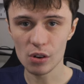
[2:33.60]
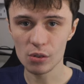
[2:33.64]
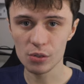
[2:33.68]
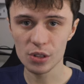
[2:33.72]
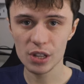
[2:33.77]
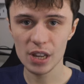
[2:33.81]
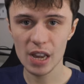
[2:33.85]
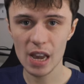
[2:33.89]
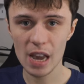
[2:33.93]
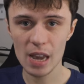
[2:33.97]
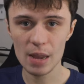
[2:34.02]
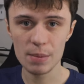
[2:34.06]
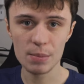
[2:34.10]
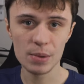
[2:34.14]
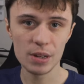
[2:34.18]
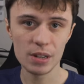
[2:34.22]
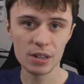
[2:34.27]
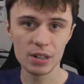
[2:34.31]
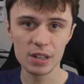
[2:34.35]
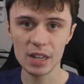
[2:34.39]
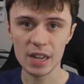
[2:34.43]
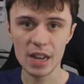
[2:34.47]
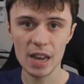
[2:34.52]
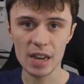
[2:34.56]
older game
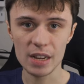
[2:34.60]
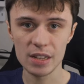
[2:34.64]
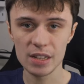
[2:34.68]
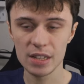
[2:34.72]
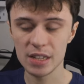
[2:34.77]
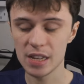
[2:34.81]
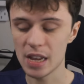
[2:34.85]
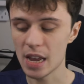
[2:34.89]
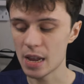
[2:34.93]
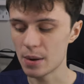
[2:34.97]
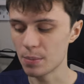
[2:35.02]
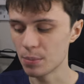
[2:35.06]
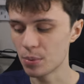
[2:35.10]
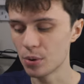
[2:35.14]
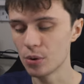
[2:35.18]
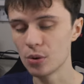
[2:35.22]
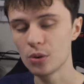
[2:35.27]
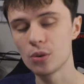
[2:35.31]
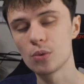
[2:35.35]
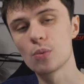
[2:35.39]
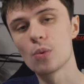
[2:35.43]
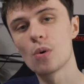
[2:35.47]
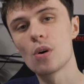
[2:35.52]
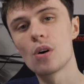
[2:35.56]
in DX
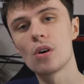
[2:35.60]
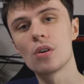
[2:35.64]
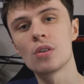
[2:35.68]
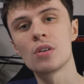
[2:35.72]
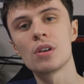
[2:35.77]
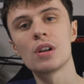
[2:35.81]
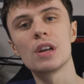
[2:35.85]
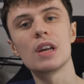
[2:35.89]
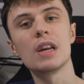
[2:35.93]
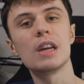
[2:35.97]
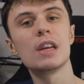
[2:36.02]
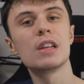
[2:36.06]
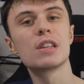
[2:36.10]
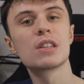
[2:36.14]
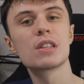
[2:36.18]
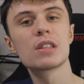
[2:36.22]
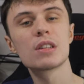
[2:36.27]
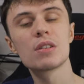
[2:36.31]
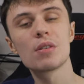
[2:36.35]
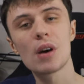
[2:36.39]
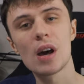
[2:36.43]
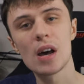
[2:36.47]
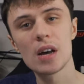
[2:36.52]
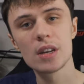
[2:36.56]
10.1, it
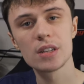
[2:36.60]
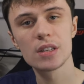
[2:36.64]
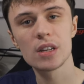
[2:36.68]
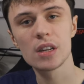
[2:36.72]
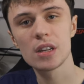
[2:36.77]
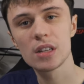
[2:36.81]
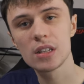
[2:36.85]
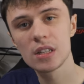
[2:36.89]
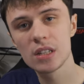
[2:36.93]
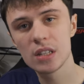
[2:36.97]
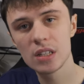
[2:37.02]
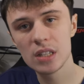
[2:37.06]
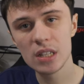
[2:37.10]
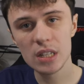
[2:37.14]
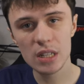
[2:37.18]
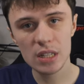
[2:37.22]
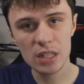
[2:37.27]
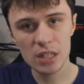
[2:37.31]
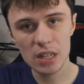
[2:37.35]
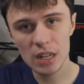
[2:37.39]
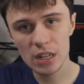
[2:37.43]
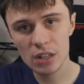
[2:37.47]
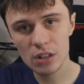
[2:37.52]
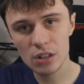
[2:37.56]
still has
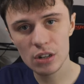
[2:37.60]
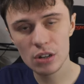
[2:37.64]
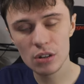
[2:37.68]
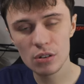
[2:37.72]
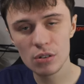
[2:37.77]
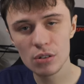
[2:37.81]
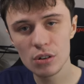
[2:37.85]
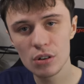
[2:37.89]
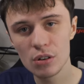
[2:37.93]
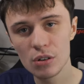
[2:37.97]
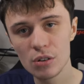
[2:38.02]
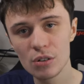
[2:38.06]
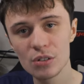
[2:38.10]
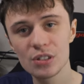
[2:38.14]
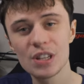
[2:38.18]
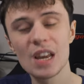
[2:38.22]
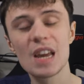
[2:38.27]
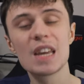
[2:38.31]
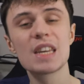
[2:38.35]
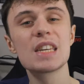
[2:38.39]
16 CUDA cores.